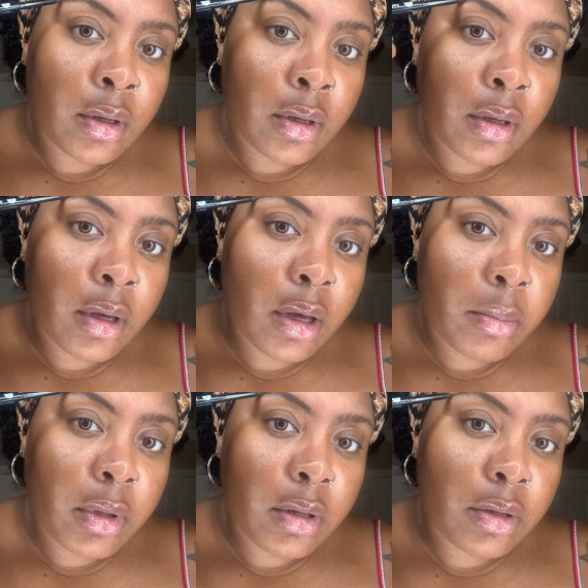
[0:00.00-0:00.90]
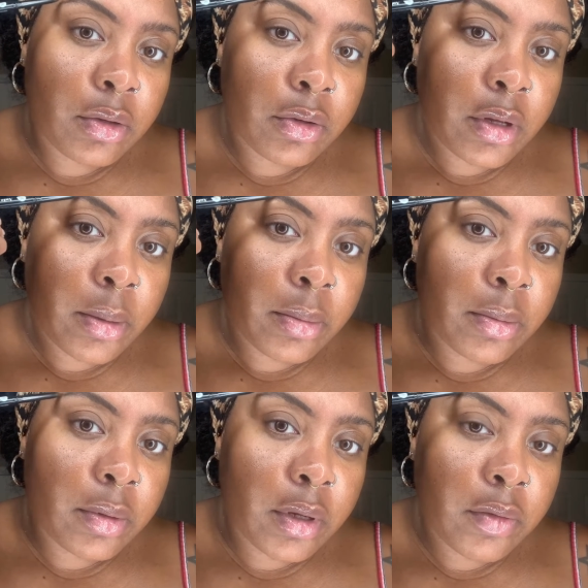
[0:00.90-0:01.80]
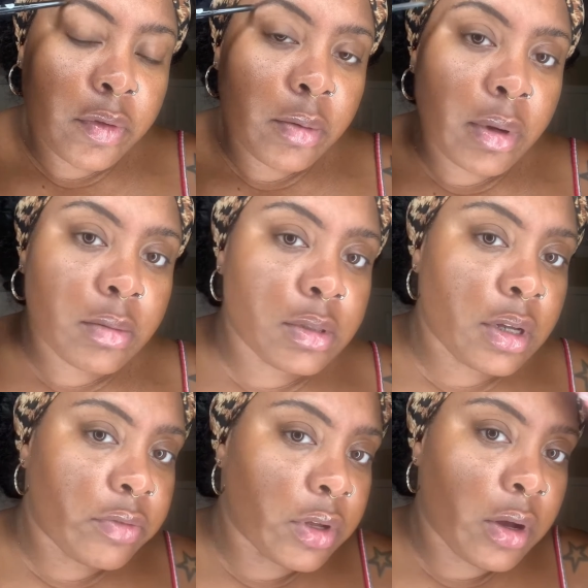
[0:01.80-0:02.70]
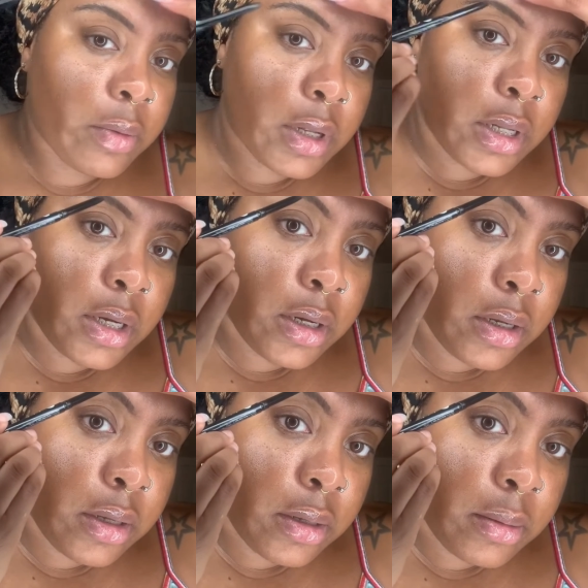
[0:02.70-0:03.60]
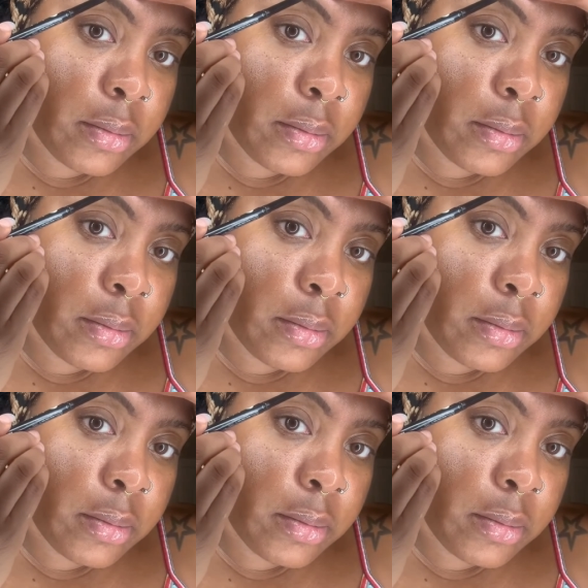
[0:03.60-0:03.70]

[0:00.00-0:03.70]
It gave me a little shape or whatever. You probably just have to go and clean it up.